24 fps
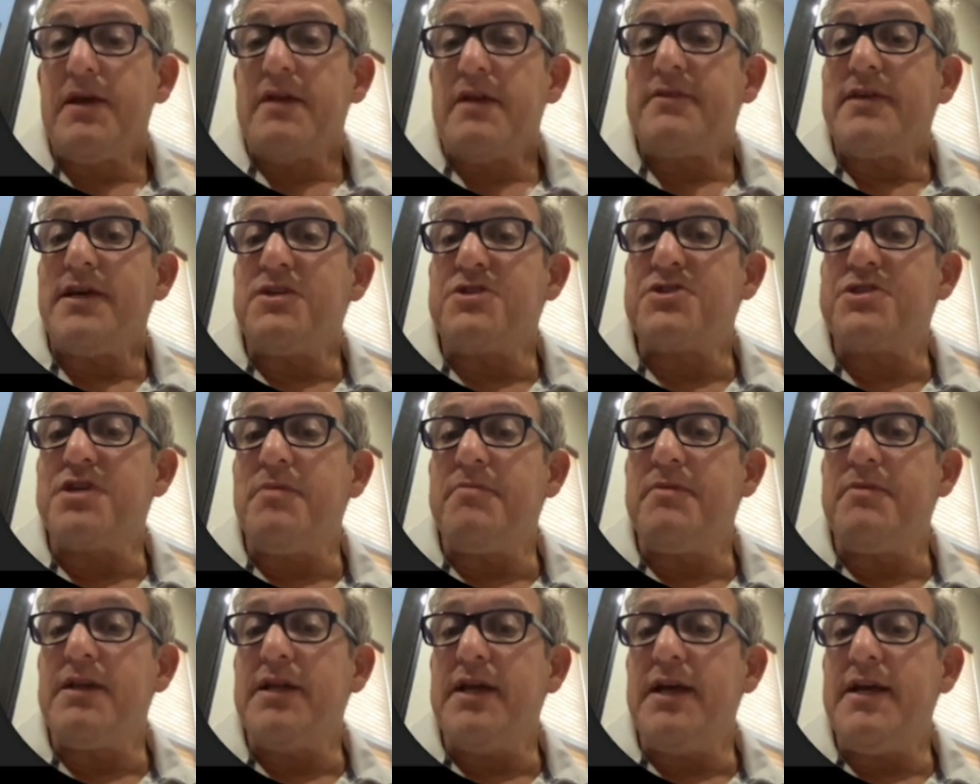They
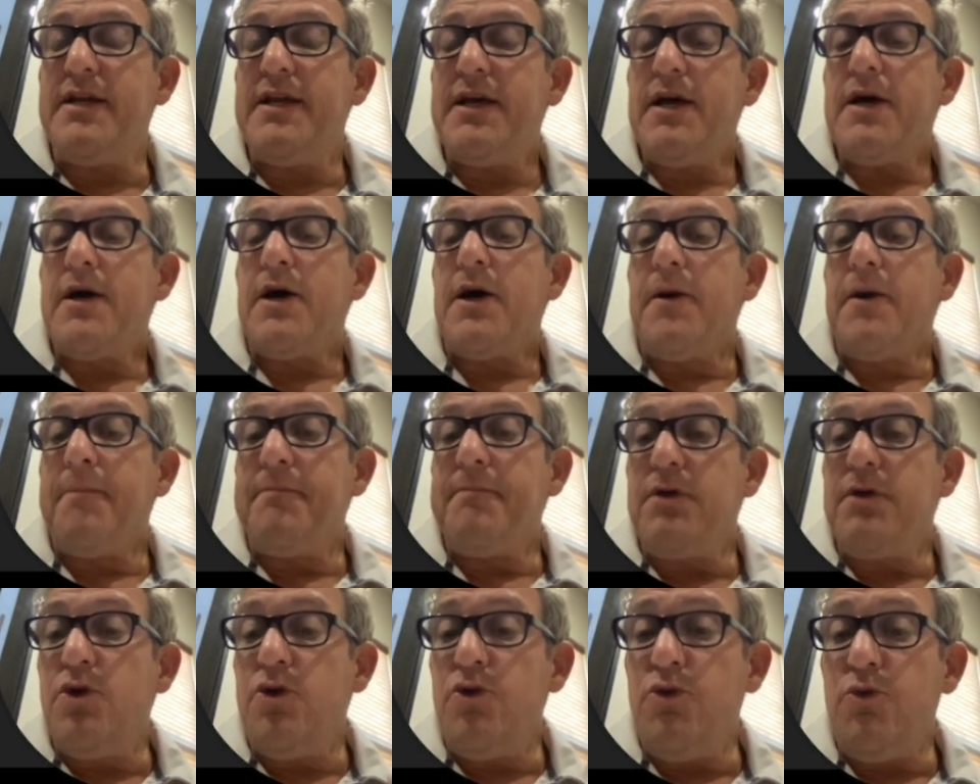stimulate
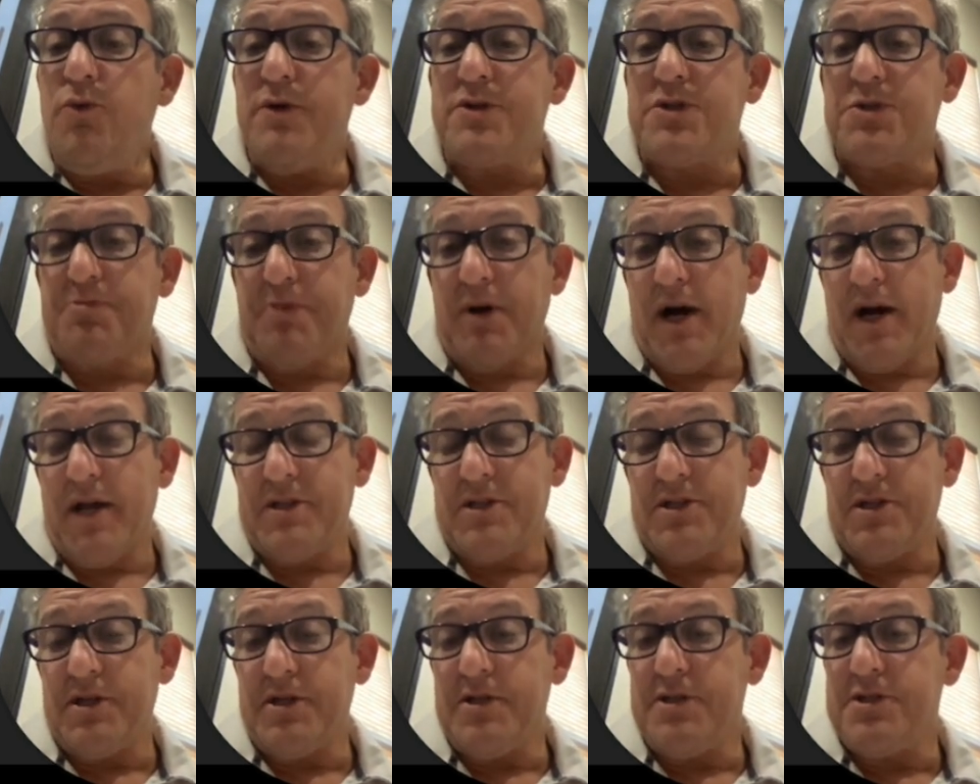immune
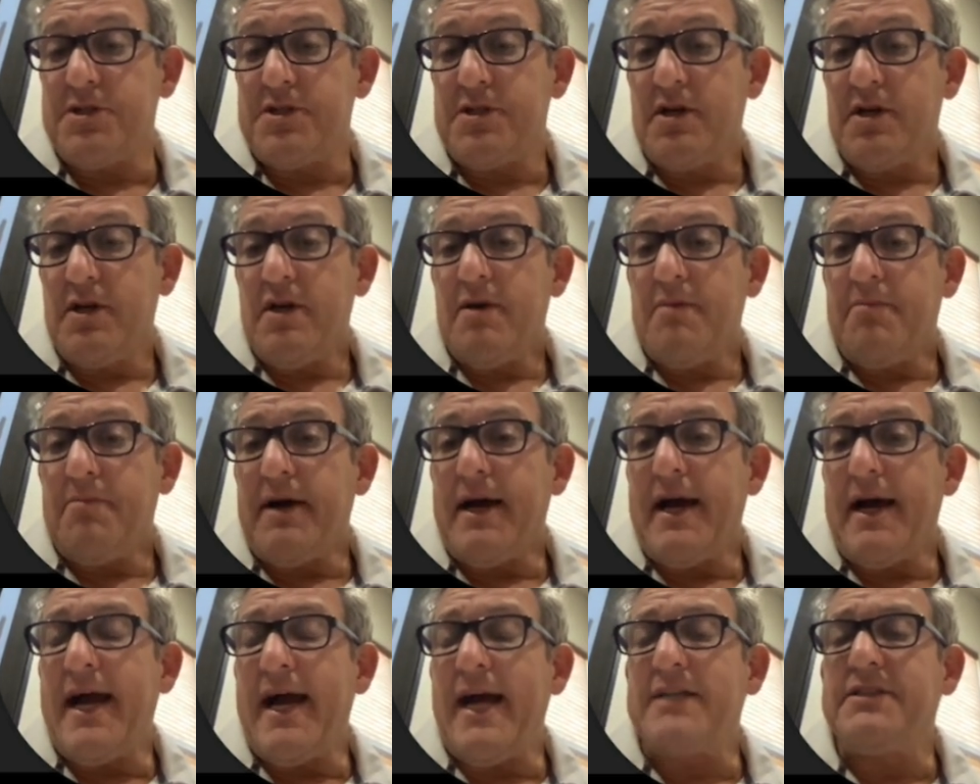responses
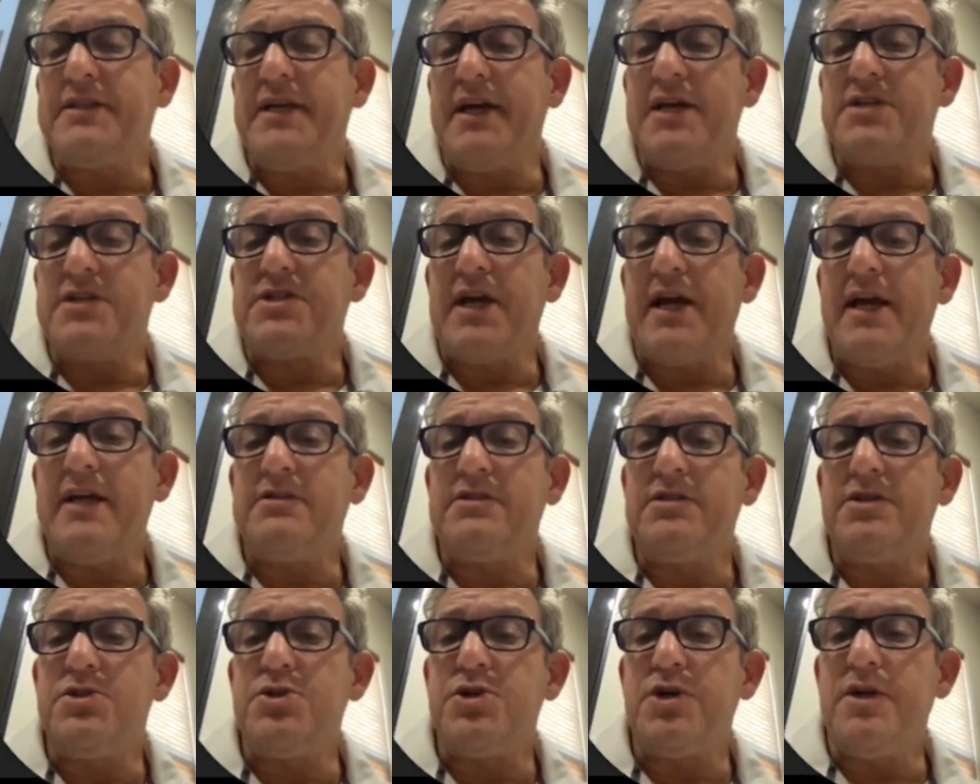by acting as
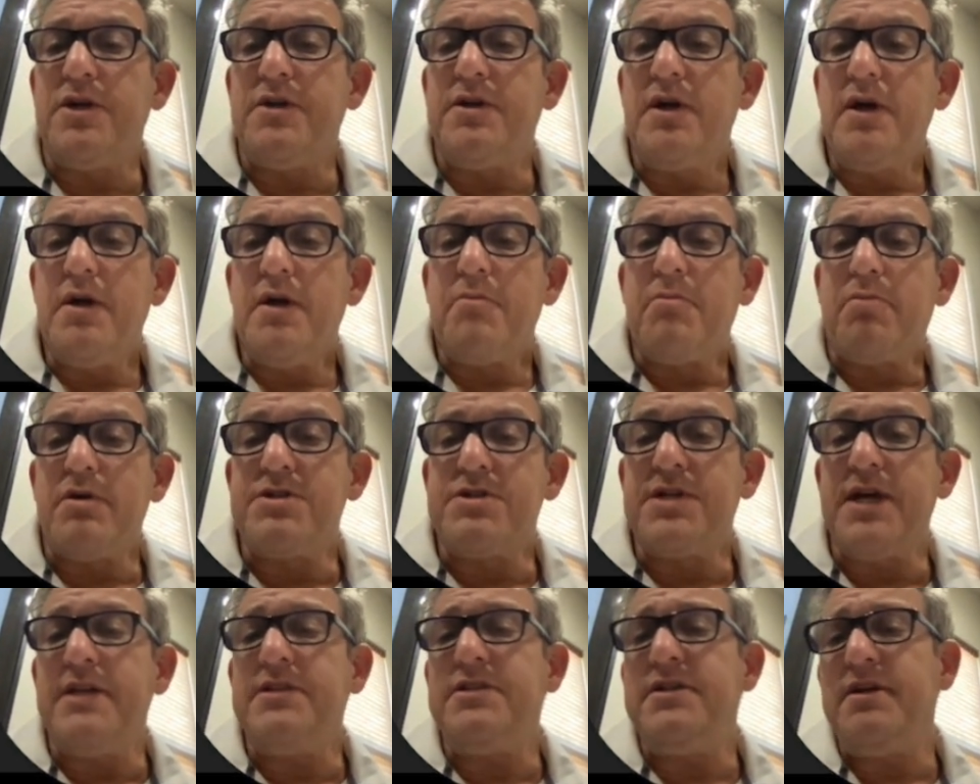
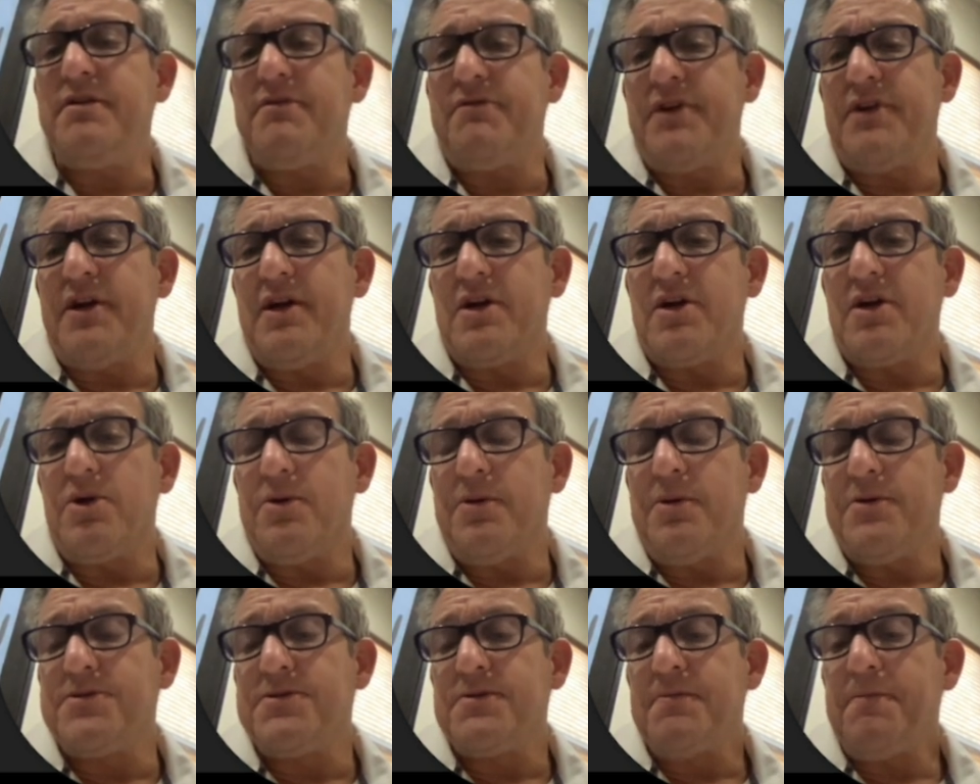antigen-presenting
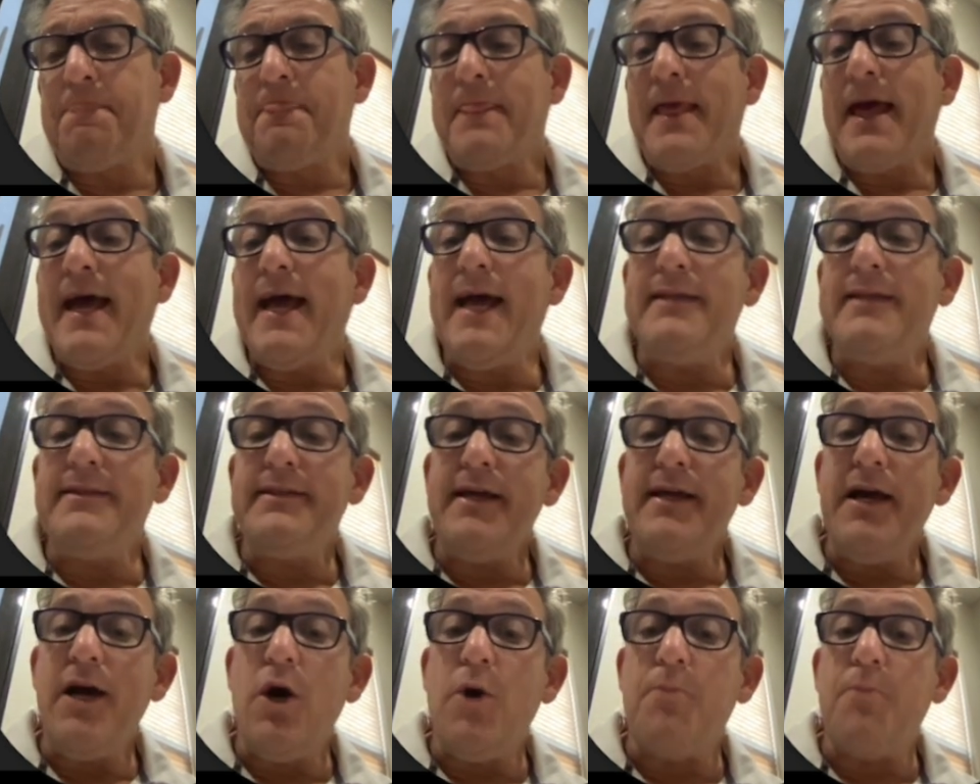vehicles, and
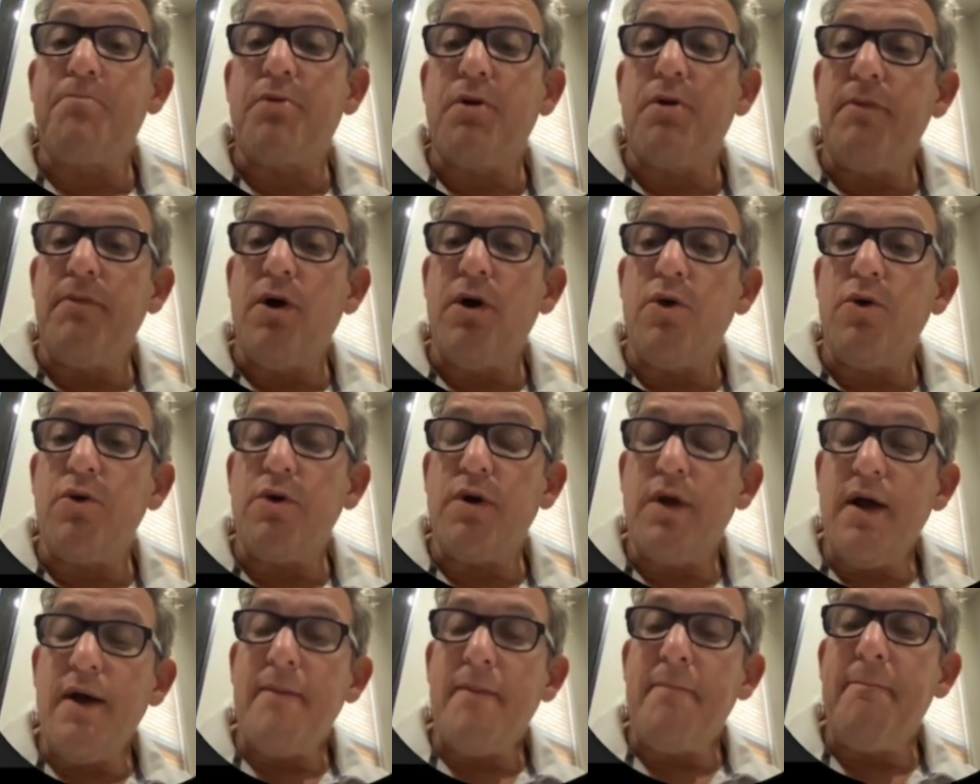they help promote
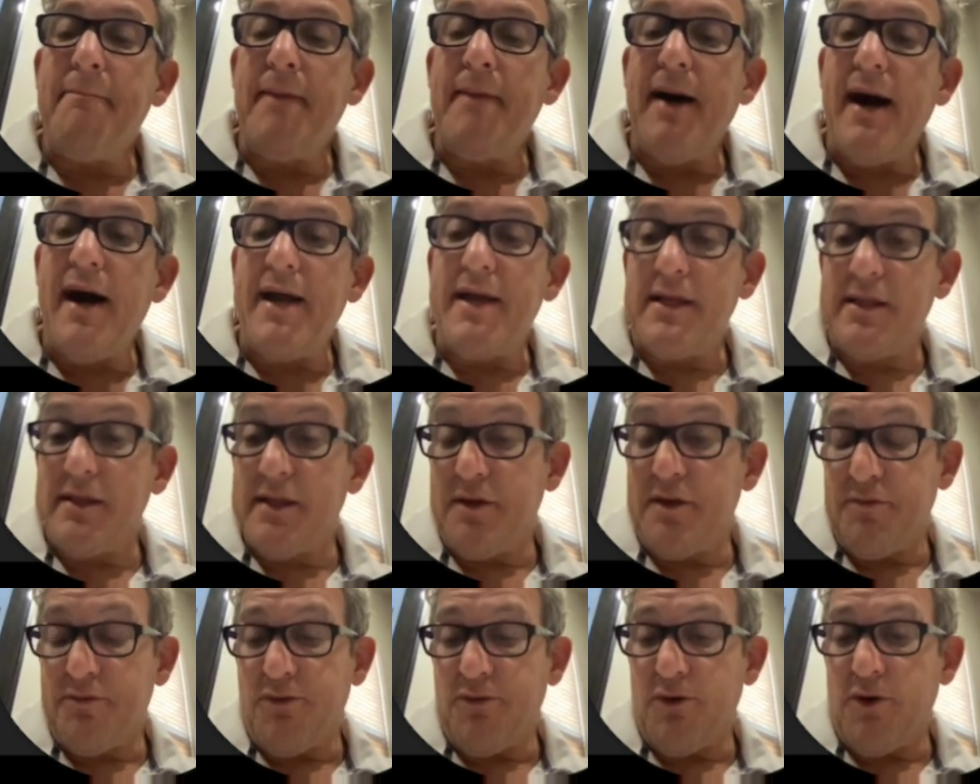
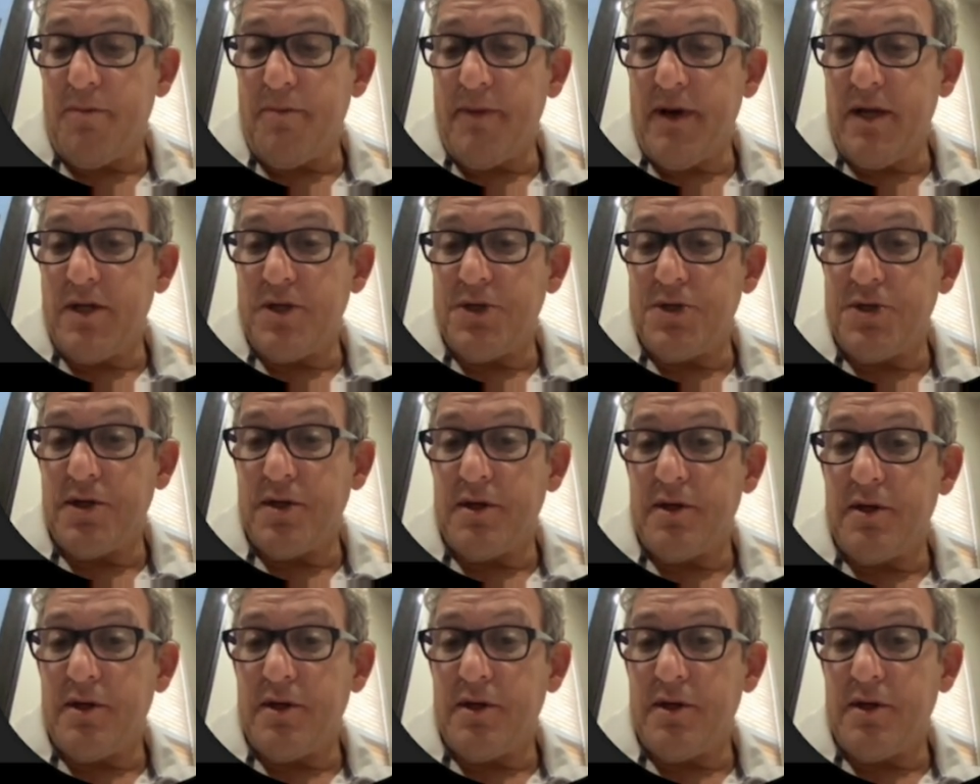myelin formation.